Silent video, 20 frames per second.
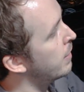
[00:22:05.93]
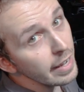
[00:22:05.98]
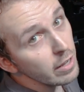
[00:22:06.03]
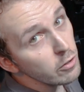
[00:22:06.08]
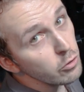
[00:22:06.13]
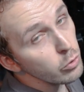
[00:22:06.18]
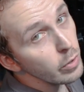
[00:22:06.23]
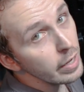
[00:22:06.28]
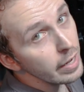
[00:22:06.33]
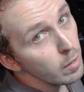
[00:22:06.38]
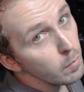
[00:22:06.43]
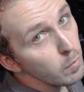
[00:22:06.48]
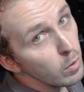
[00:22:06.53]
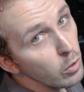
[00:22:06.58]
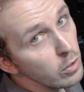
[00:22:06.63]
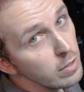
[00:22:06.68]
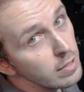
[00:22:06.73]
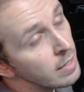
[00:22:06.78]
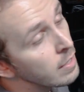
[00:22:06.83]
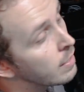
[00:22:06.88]
In air-to-air
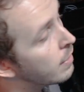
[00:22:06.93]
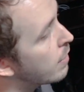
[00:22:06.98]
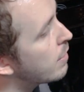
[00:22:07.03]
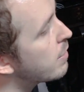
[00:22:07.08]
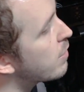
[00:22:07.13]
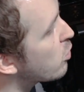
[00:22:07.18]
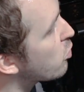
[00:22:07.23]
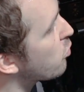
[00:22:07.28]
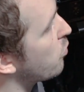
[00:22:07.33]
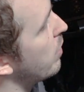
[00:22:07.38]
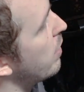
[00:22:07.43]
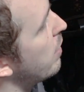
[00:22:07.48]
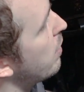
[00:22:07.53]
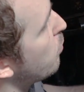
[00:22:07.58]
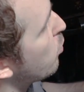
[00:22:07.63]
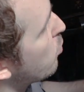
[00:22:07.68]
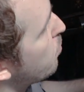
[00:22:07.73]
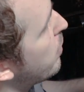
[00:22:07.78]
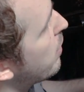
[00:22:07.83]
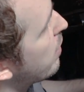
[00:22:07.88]
mode, this really
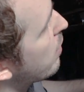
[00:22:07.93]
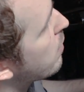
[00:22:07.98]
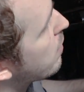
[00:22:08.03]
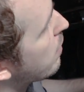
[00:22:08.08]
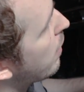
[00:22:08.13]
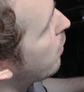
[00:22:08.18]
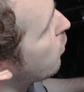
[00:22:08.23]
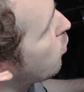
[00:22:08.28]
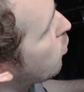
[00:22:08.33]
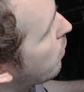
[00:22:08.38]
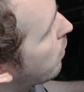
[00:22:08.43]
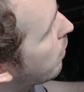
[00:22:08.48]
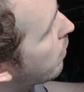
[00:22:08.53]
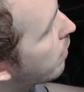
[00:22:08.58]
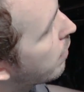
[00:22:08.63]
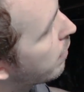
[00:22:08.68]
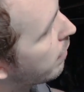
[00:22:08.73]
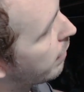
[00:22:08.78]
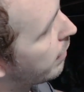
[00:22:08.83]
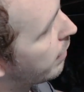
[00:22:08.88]
would be the station
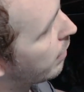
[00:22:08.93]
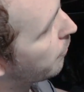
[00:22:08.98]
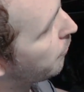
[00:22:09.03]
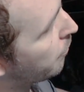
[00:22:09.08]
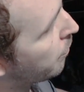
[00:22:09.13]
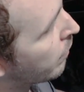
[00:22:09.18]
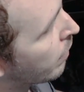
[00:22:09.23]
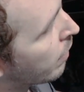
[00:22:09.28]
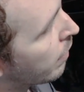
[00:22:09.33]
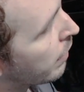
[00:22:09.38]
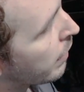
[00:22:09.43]
um,